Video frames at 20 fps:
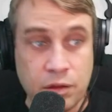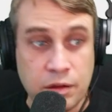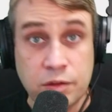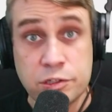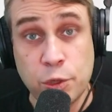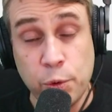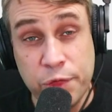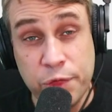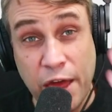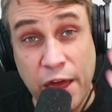
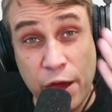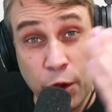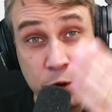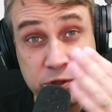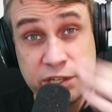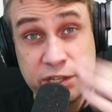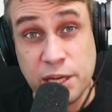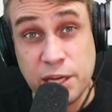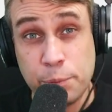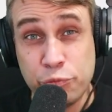So with that
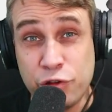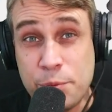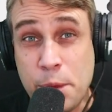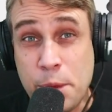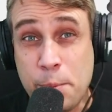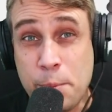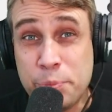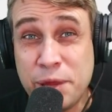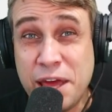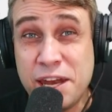Hostinger
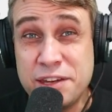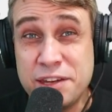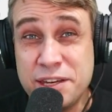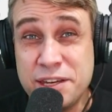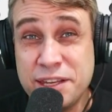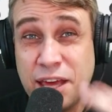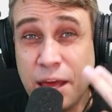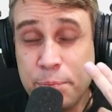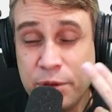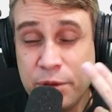premium plan, I did
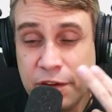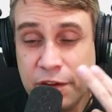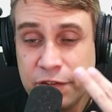get a bit